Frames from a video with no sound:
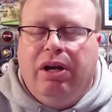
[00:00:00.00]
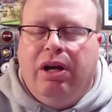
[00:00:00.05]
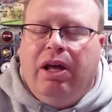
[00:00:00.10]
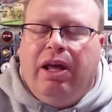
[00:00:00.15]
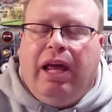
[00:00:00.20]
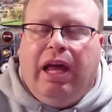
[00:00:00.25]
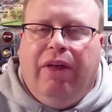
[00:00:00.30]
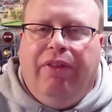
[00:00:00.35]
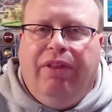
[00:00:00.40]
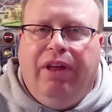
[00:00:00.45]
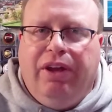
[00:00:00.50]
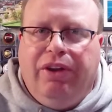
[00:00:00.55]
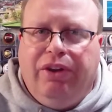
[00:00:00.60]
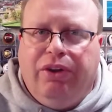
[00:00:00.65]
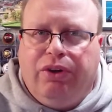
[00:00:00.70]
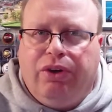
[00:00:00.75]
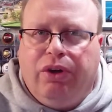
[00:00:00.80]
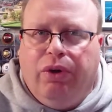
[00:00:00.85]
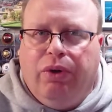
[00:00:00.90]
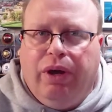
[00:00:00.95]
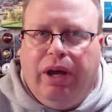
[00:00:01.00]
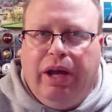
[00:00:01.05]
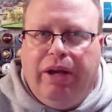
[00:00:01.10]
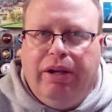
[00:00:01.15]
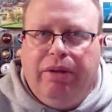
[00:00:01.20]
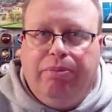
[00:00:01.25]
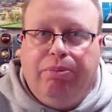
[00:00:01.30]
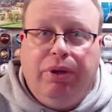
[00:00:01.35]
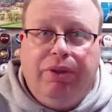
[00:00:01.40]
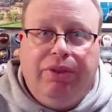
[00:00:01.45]
and then you'll go ahead
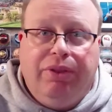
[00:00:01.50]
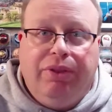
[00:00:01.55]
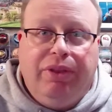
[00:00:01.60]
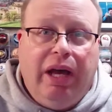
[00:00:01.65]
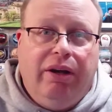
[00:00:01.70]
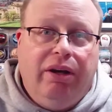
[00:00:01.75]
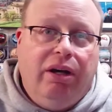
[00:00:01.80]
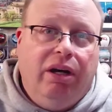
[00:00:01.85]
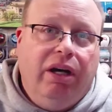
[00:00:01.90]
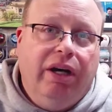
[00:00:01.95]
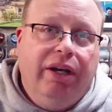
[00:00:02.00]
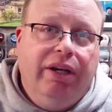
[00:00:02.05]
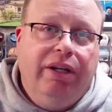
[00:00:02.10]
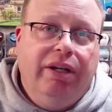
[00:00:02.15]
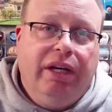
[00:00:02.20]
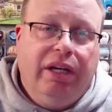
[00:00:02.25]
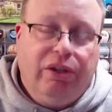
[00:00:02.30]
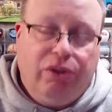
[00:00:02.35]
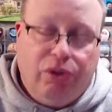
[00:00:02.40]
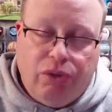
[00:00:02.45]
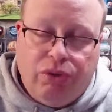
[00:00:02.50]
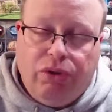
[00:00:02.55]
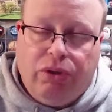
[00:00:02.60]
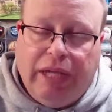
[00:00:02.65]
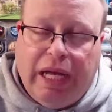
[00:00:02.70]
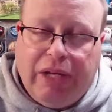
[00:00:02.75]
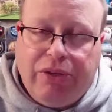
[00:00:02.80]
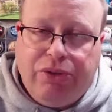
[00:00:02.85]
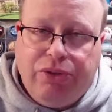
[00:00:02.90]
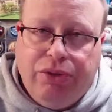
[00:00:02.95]
and put that on Google
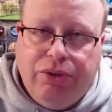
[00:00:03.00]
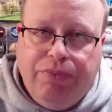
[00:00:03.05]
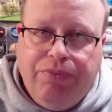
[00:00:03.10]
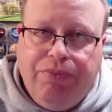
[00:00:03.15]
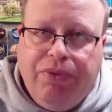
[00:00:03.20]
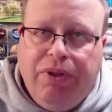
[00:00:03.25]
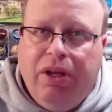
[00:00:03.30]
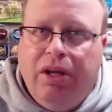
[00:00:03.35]
Classroom.